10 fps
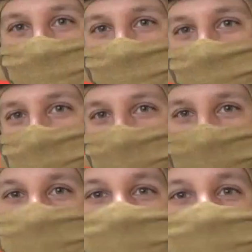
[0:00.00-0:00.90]
spoon in
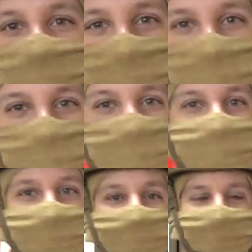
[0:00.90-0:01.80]
there or something
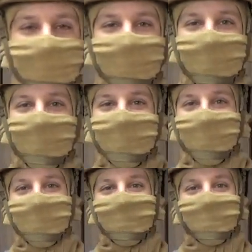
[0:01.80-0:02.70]
so you
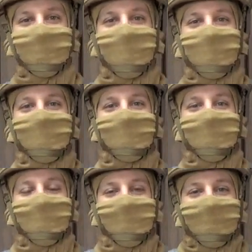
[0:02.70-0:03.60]
can stay
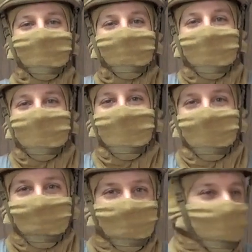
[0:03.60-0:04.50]
fat and
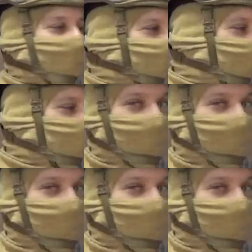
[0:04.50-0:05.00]
happy. So